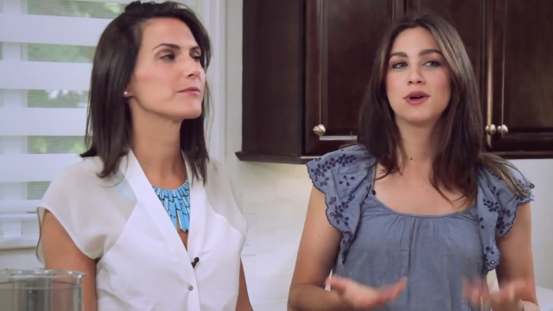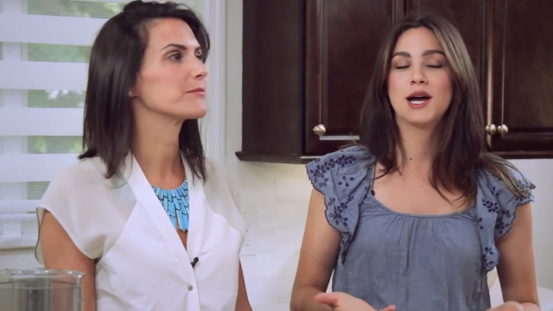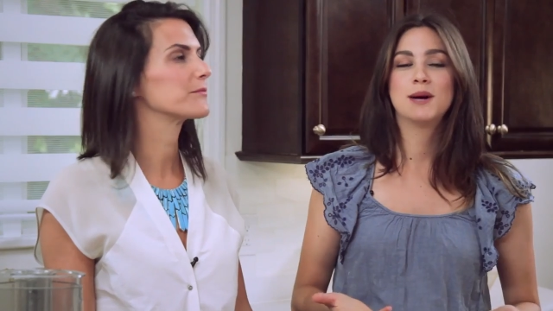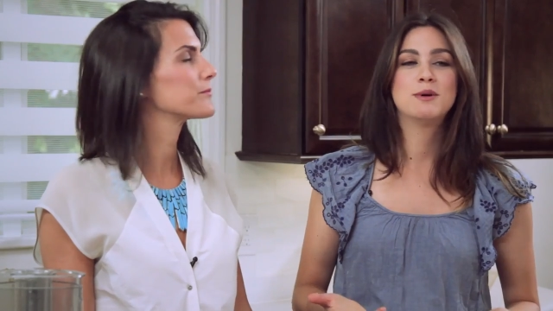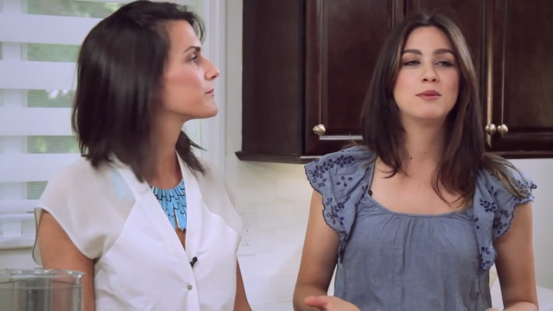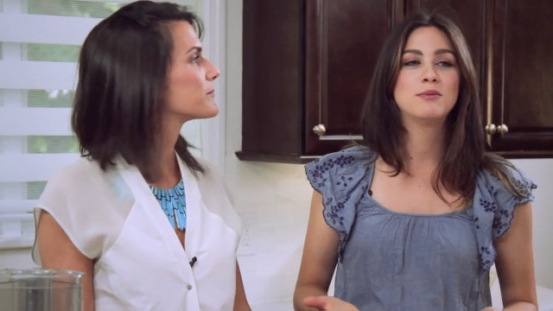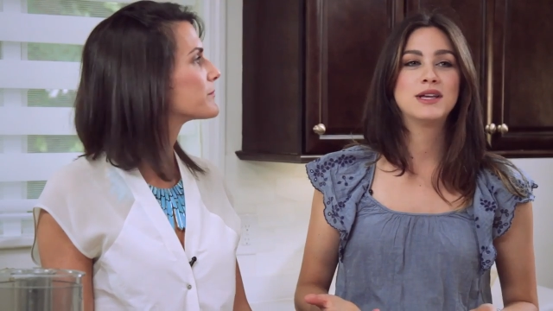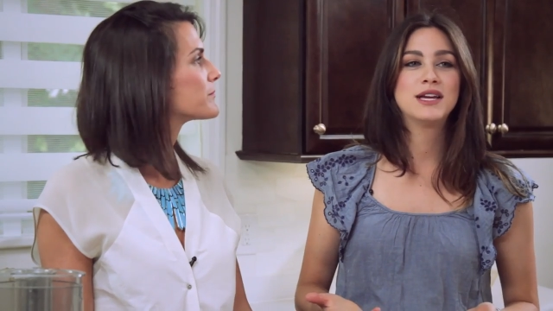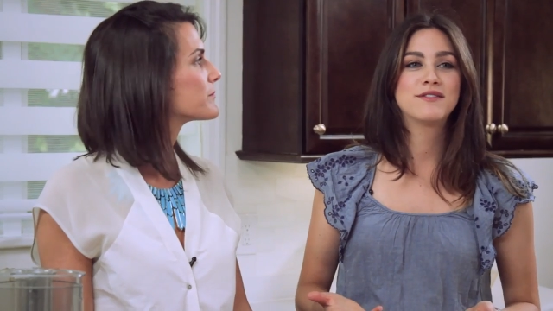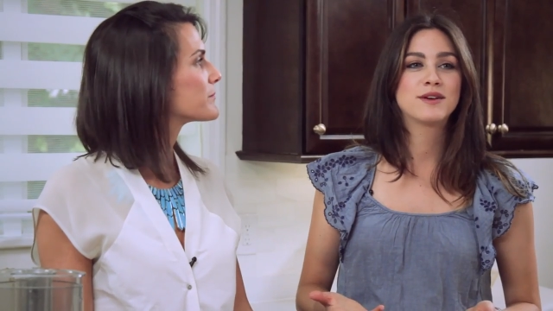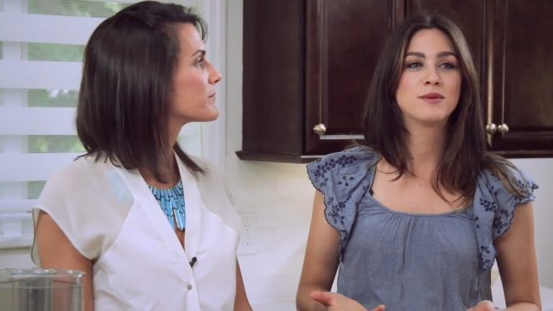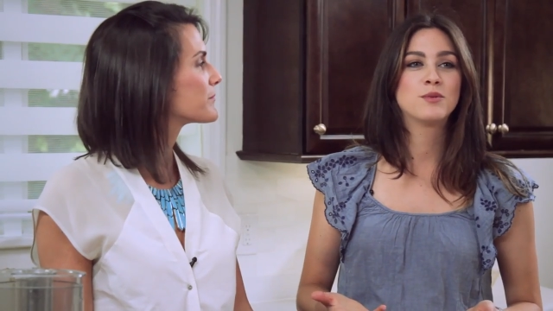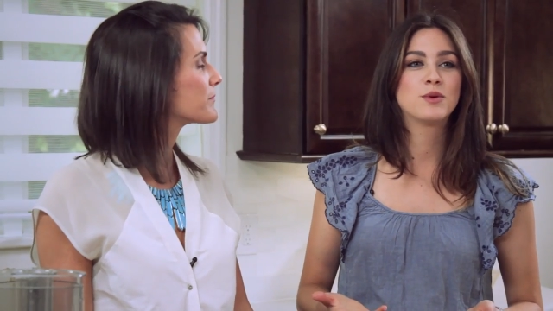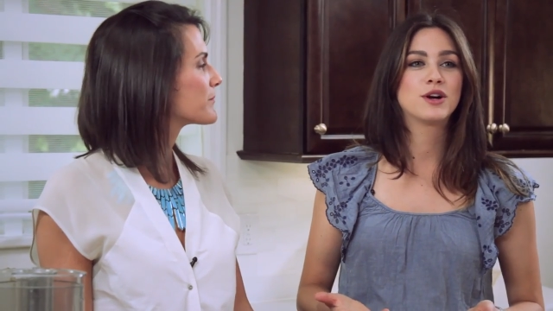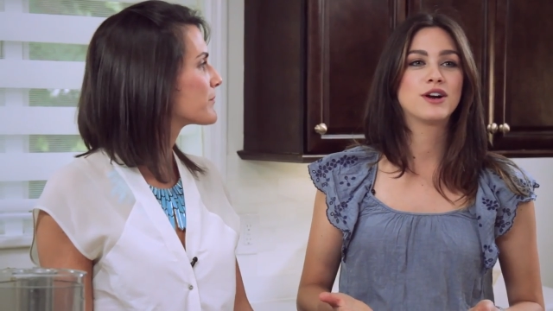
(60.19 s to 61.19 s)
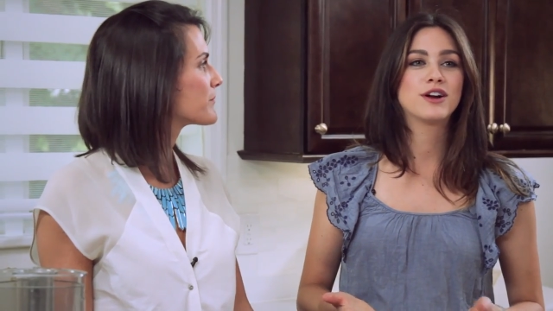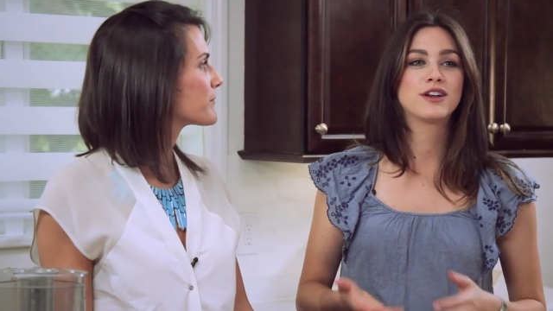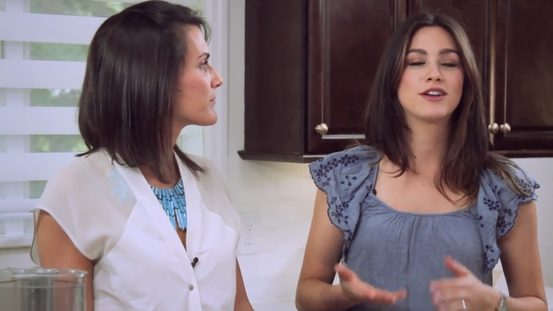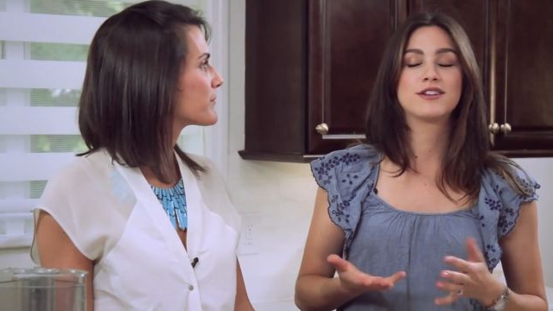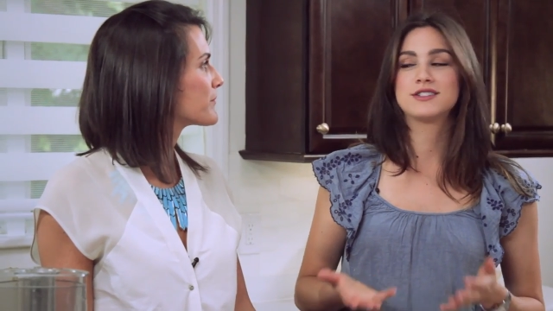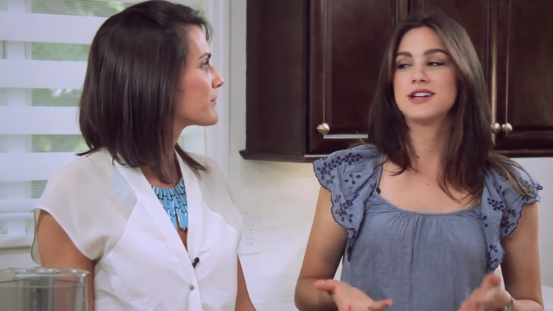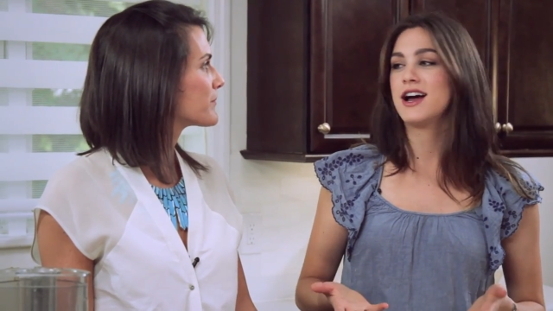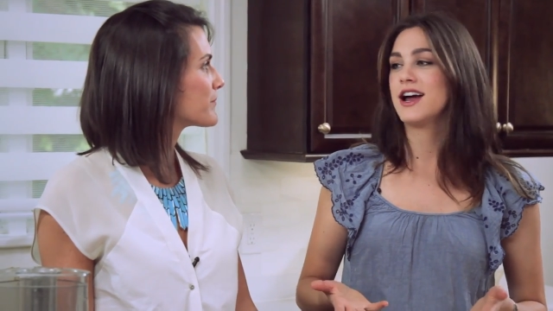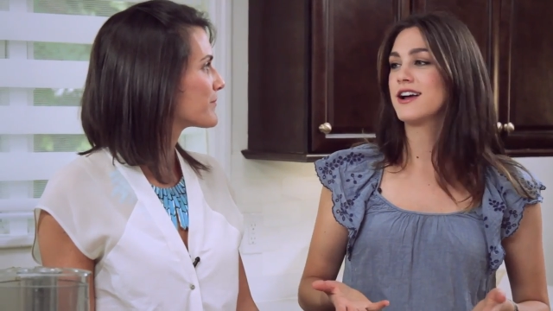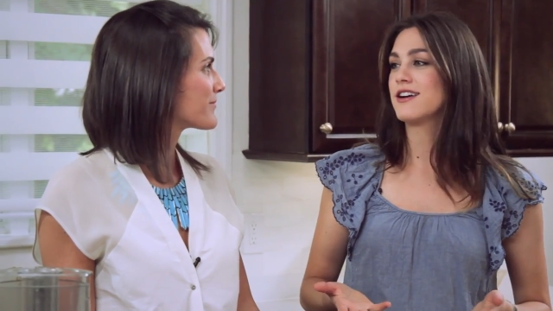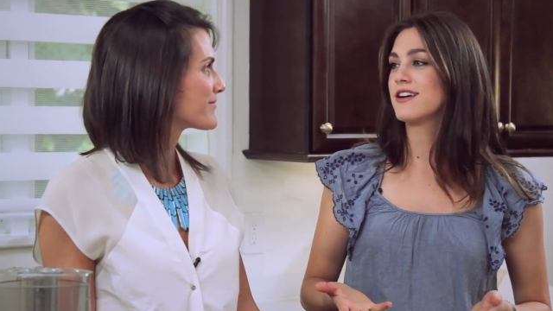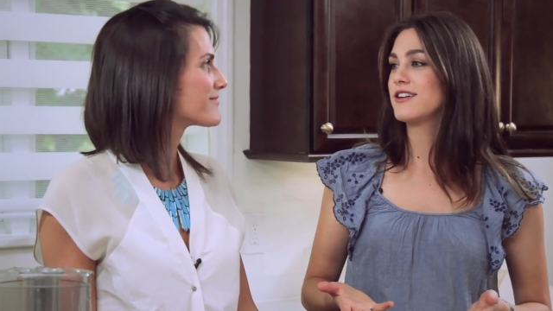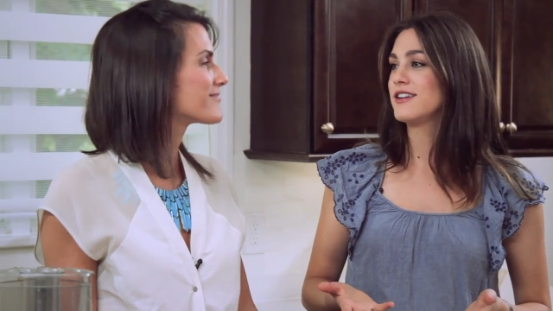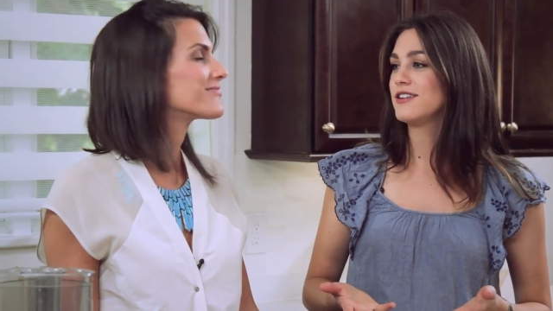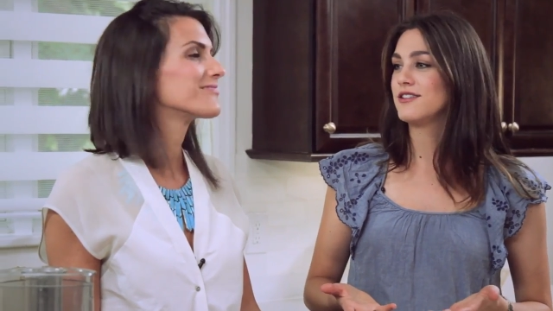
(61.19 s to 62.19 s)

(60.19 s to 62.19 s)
Speaker 1: come home late from work, you're tired, you